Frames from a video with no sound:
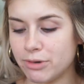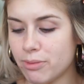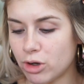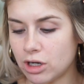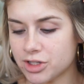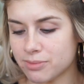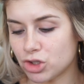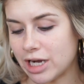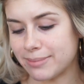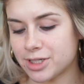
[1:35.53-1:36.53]
I'm gonna put on some
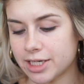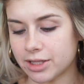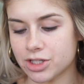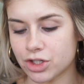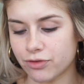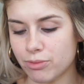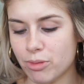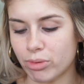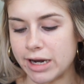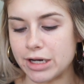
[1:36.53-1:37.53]
chapstick. This is from
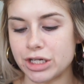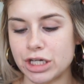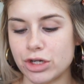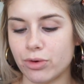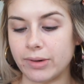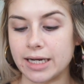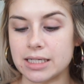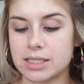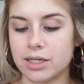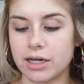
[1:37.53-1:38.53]
the brand
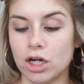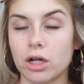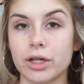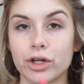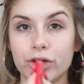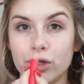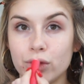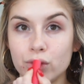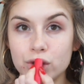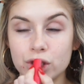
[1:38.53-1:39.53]
EOS and I got like a
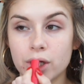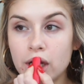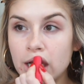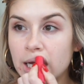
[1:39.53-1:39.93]
huge,